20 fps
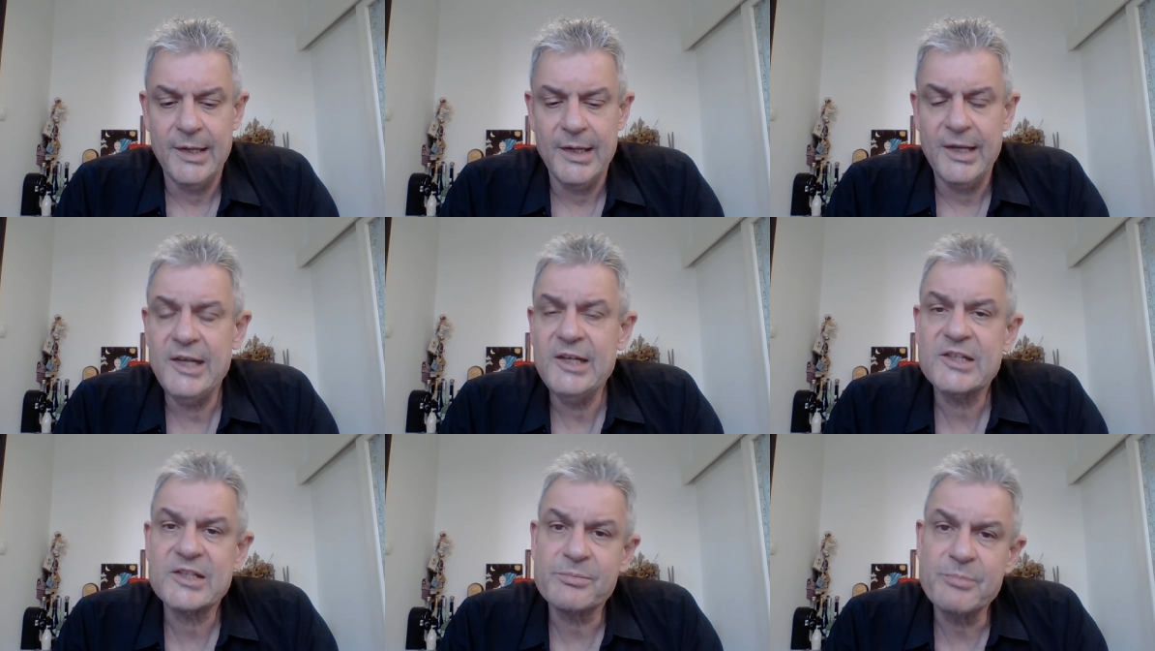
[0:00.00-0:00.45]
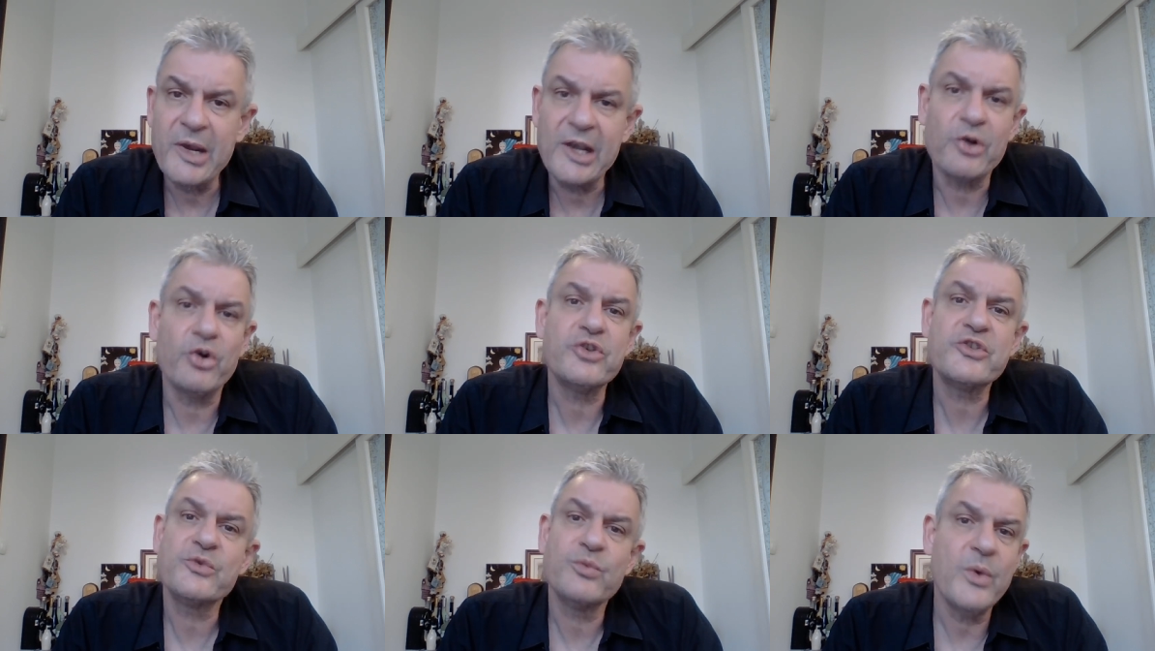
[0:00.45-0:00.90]
It's
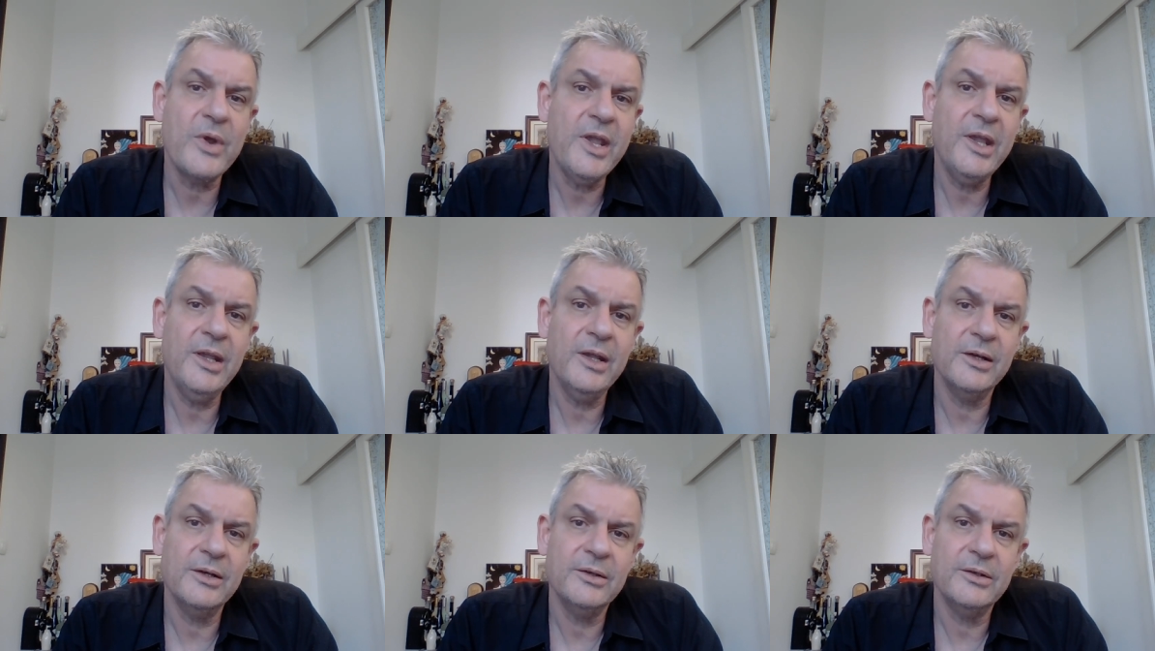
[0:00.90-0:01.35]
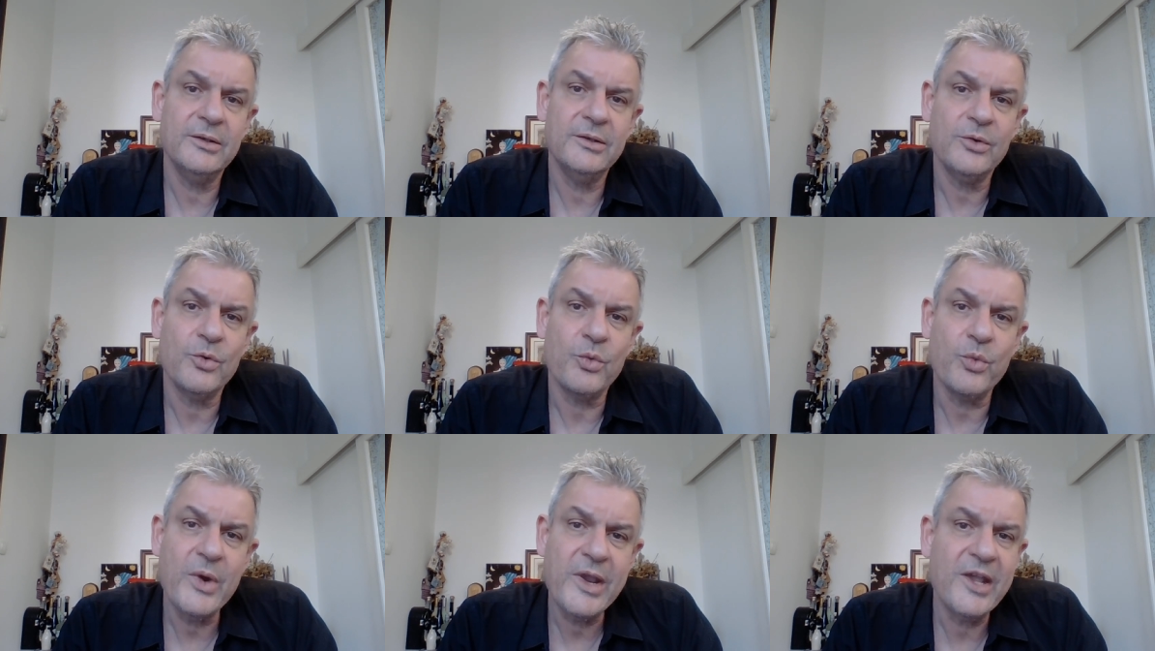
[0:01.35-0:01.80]
because we
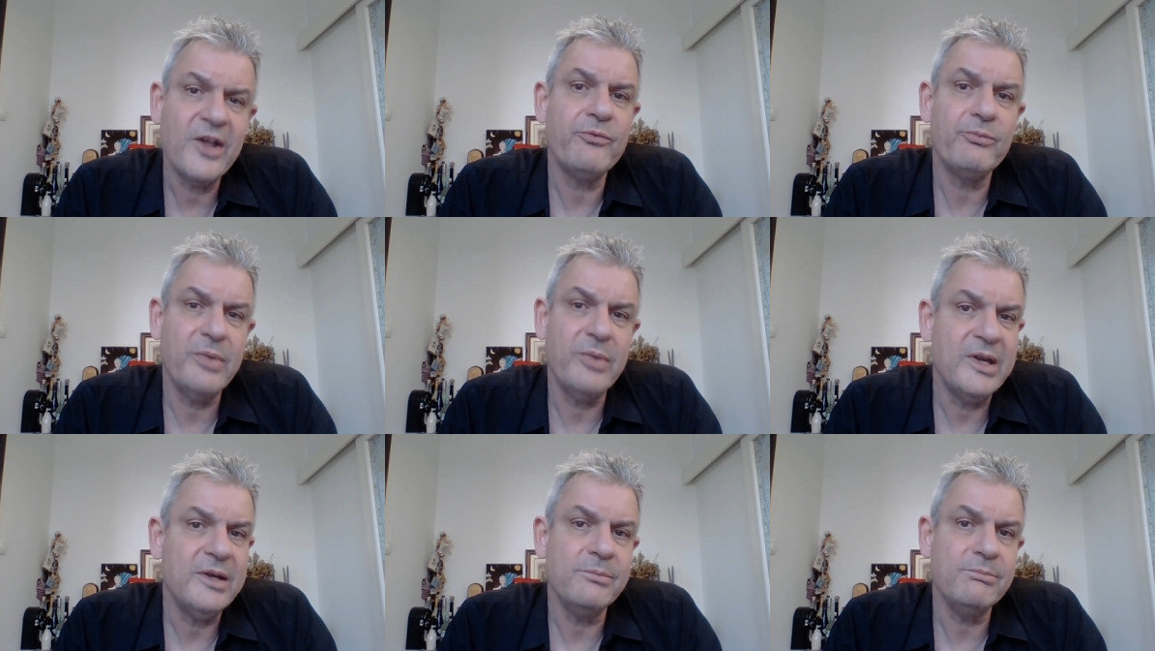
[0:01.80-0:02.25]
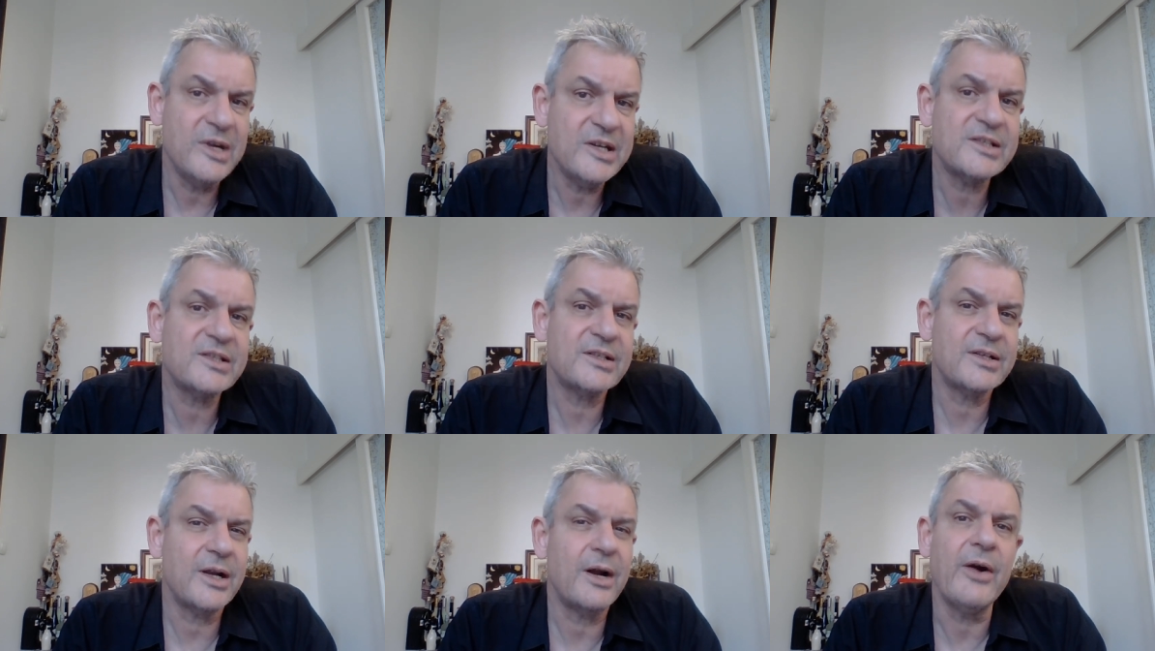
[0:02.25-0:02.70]
have been
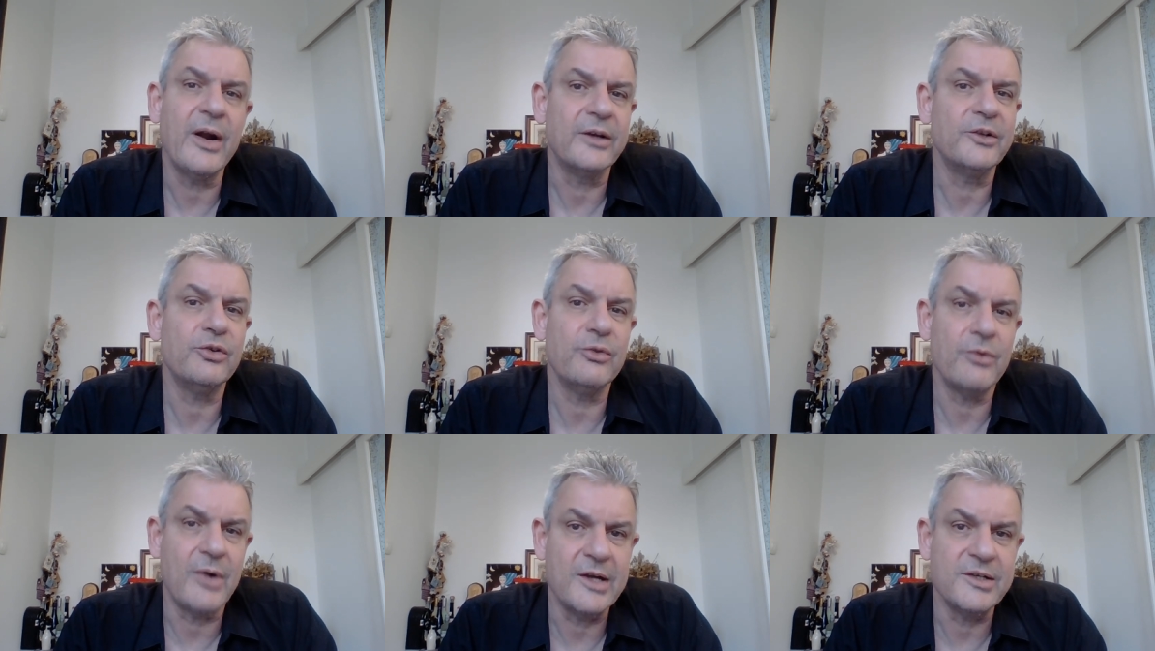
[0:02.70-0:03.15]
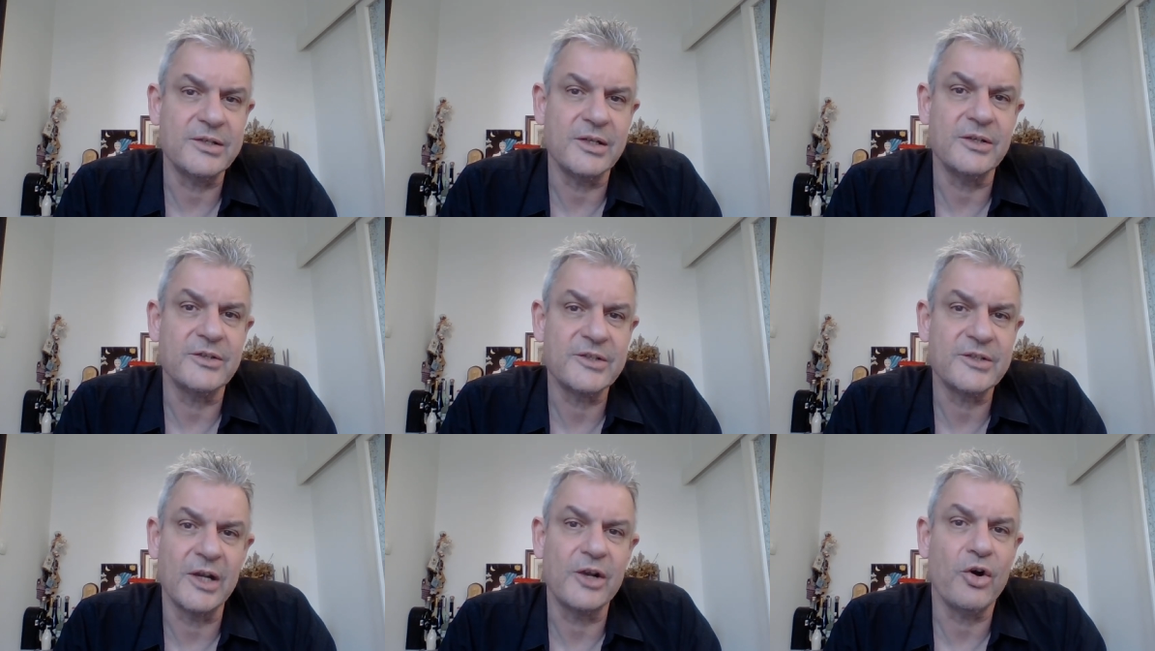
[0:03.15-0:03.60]

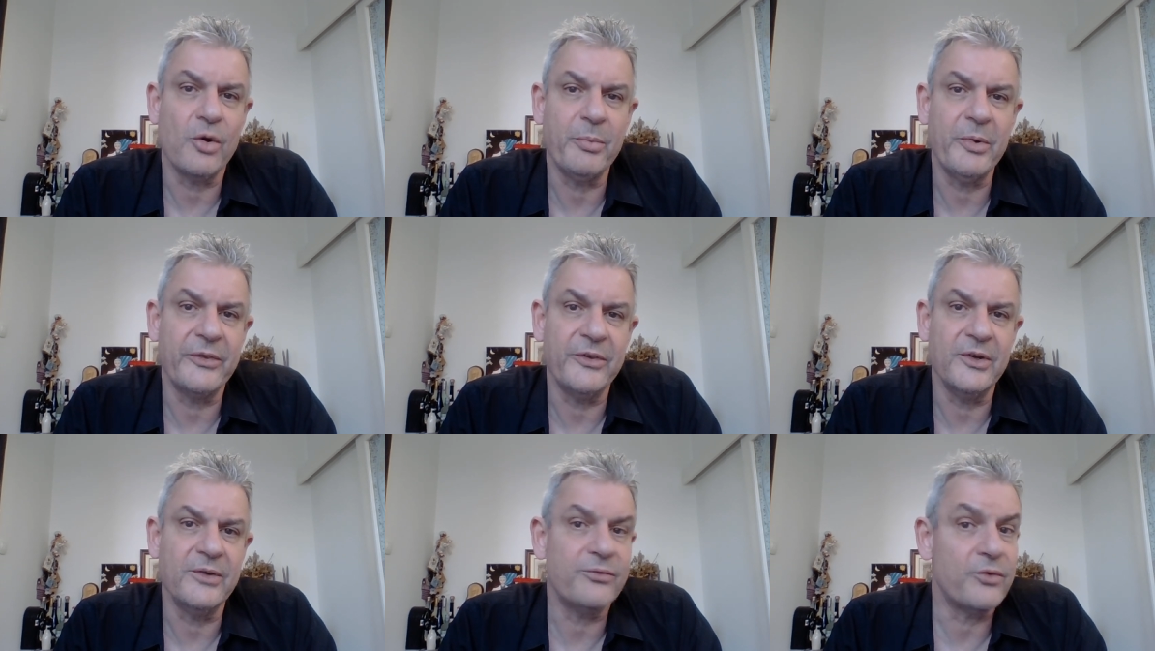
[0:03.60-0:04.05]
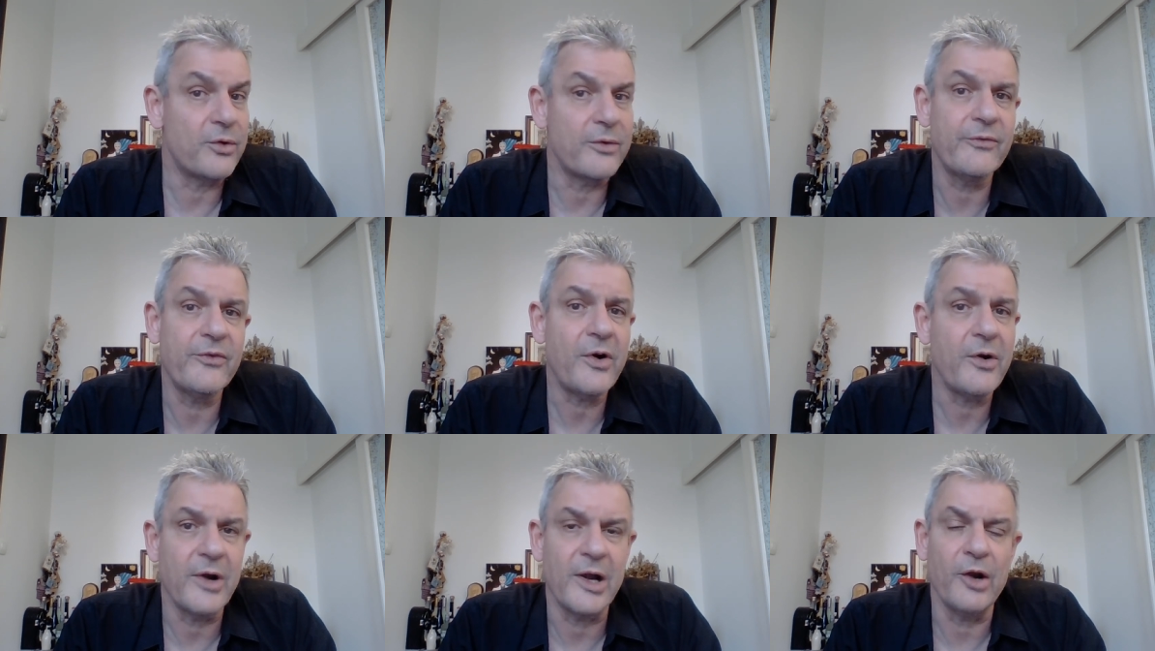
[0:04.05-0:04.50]
mischaracterizing psychopathy for a
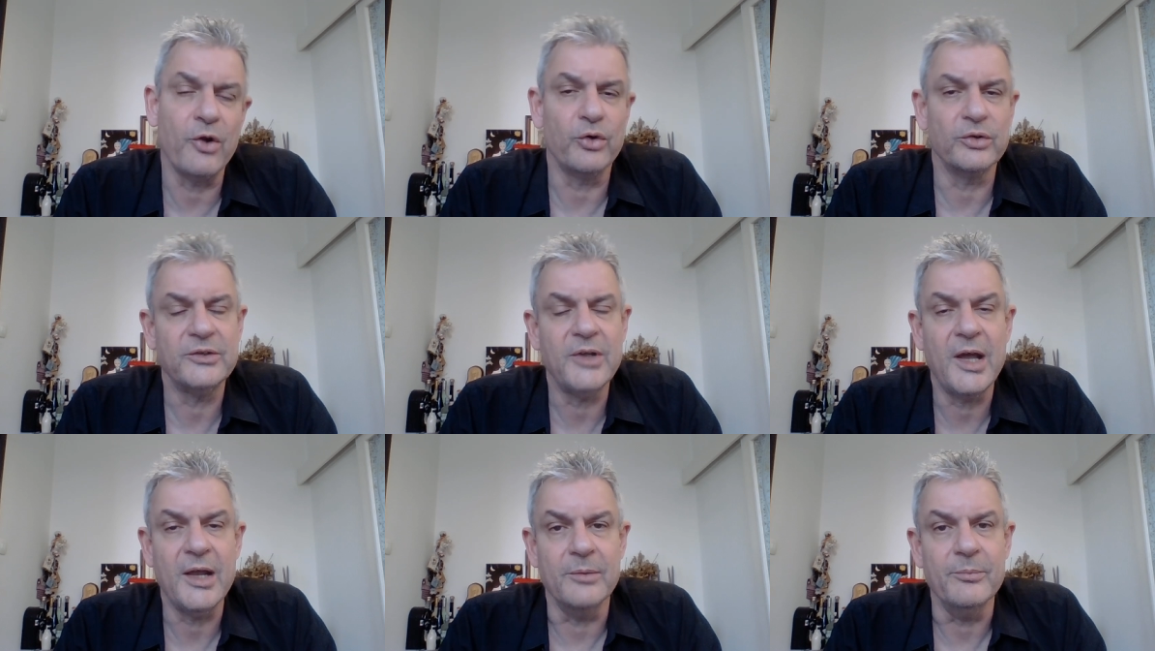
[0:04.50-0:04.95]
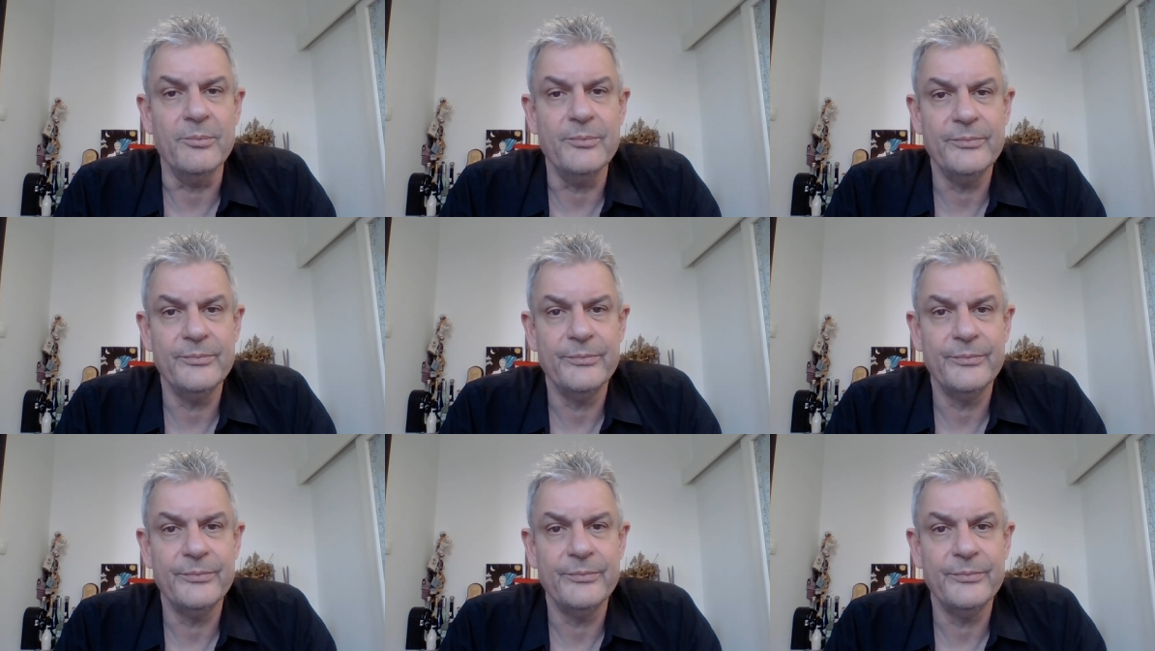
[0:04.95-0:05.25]
very long time.